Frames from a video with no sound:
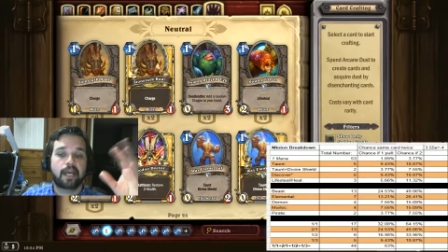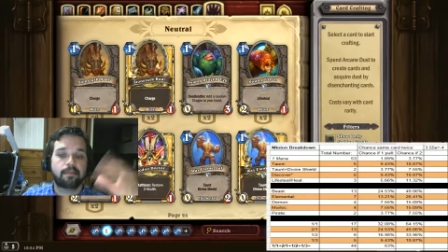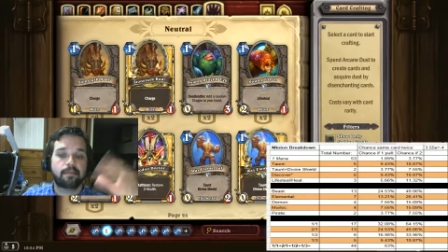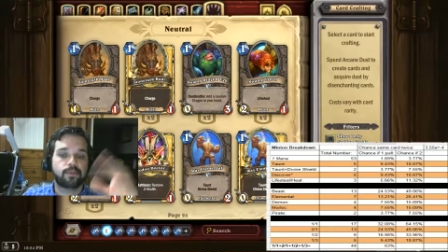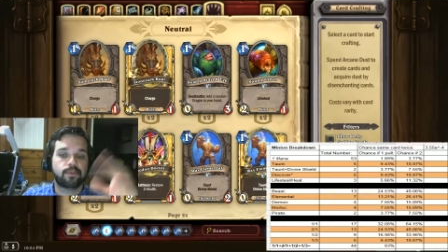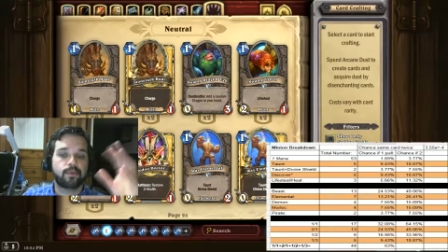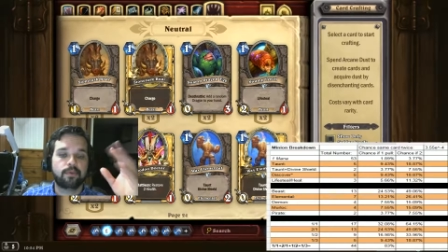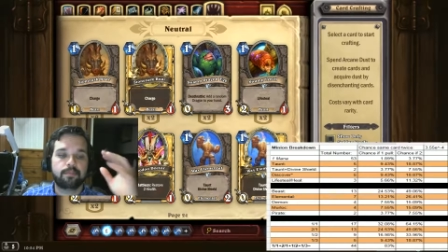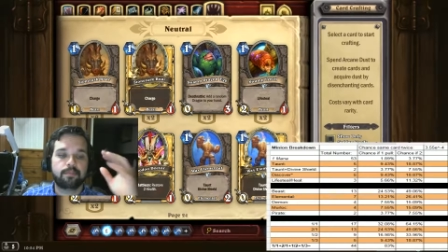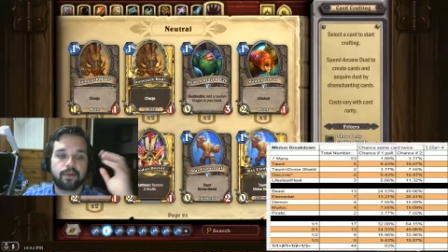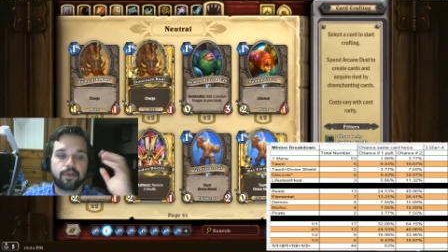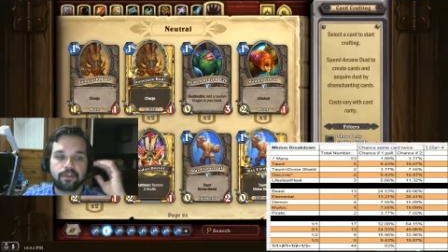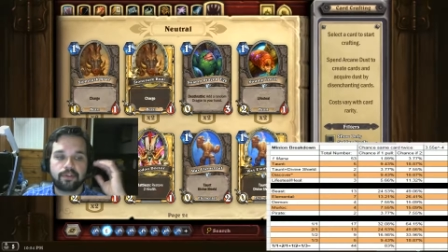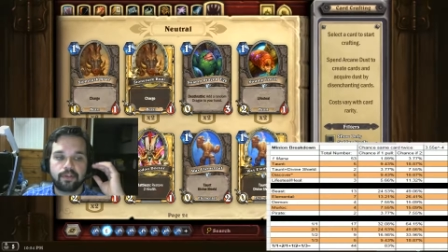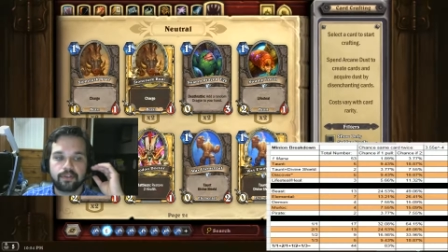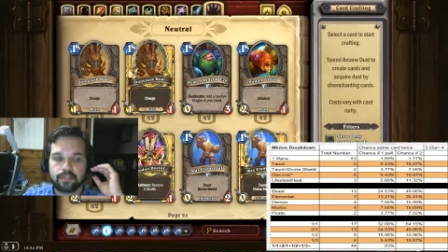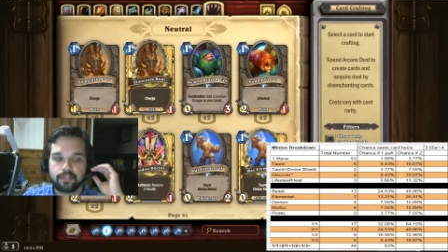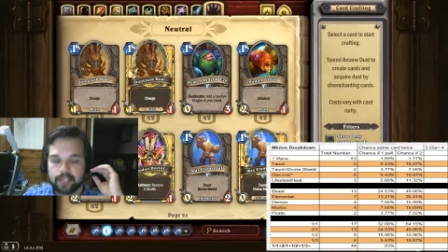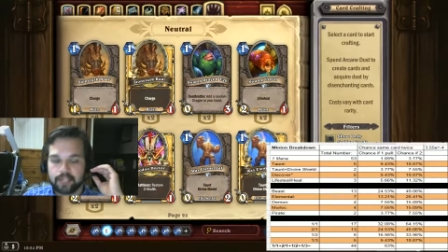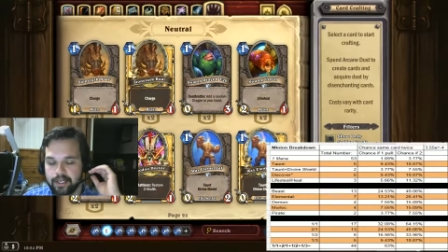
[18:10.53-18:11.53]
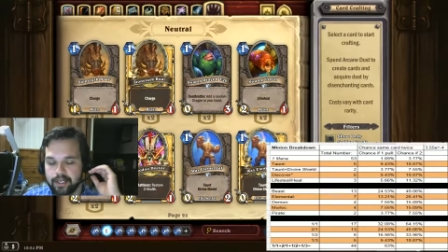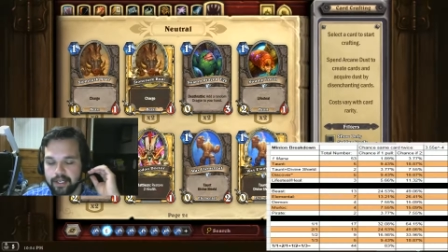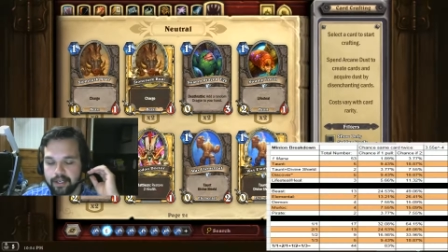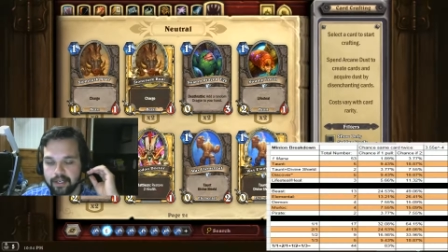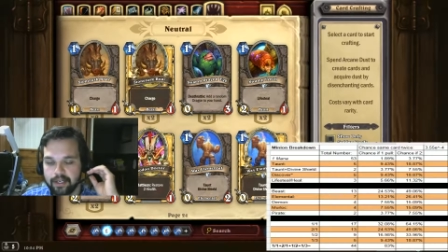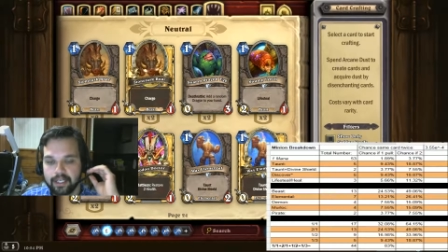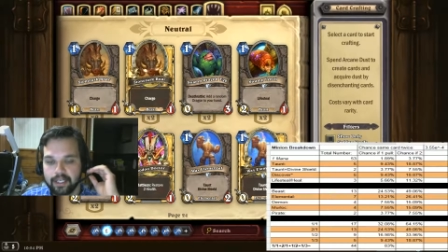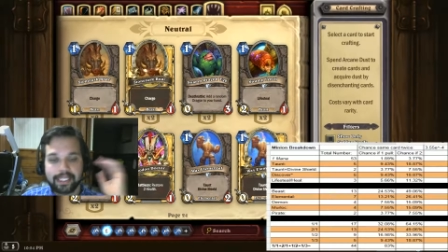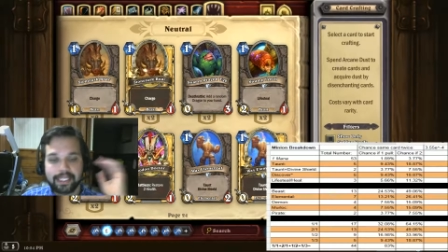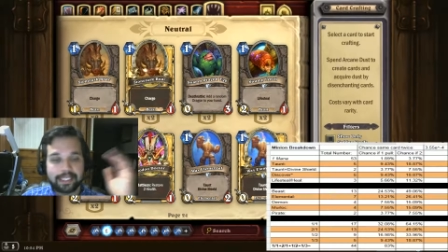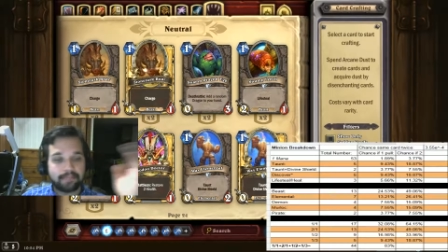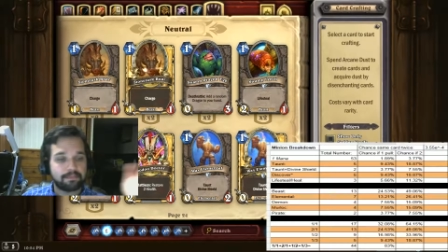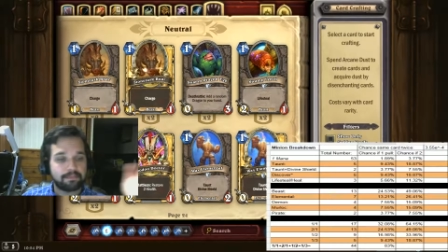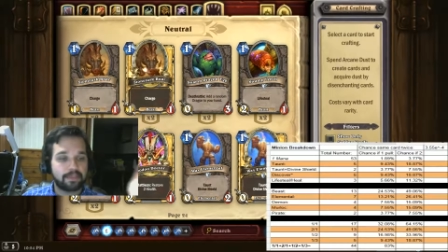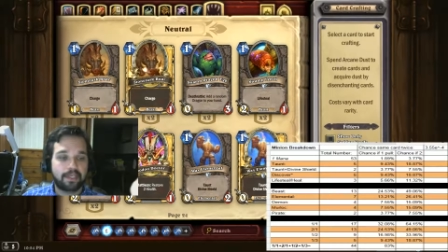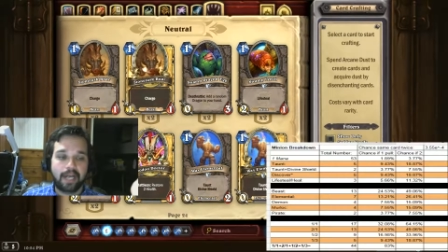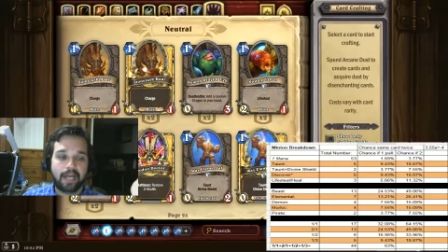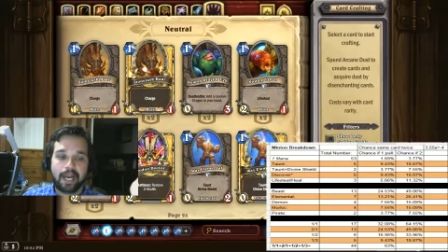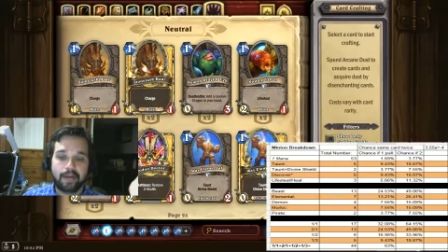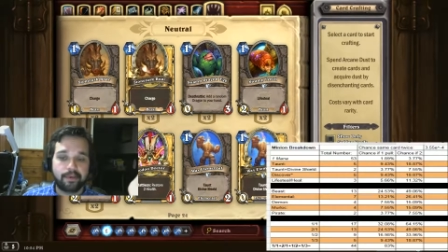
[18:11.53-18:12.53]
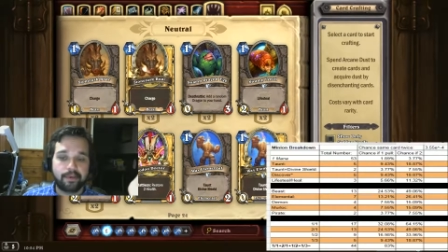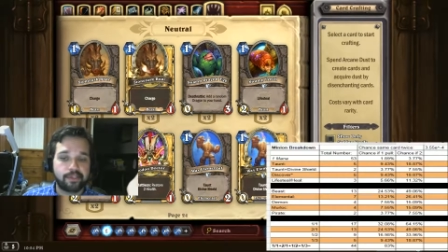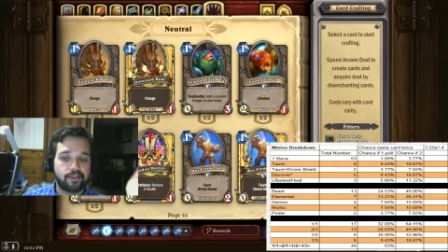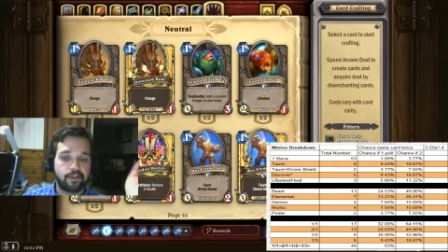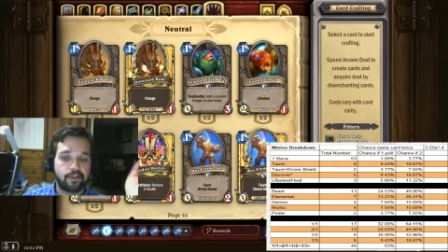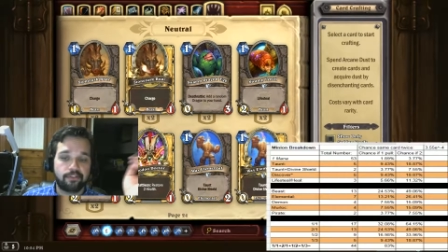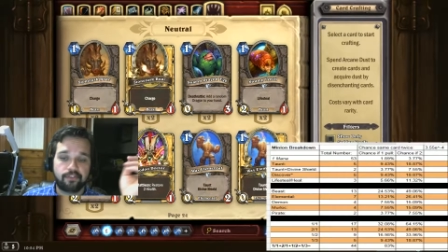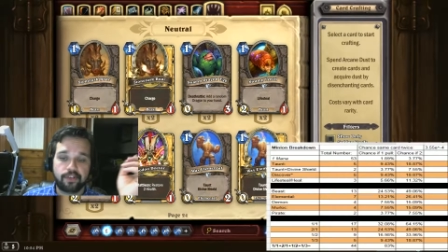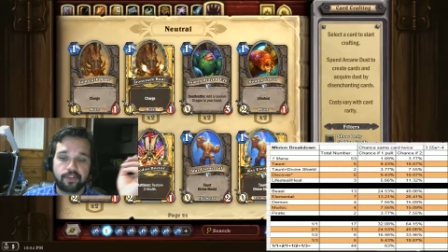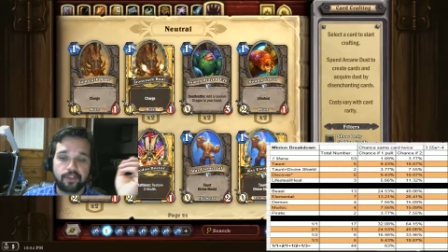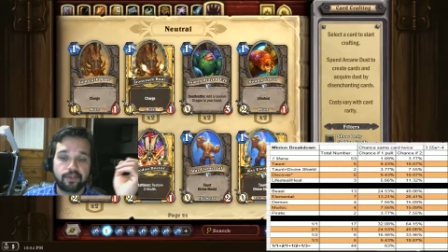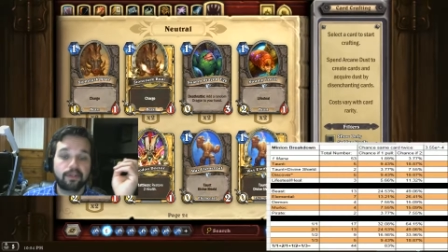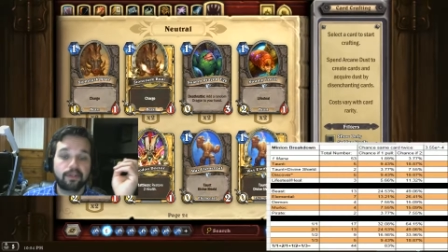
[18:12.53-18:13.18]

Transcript: so we broke those down here. They're not always good for you.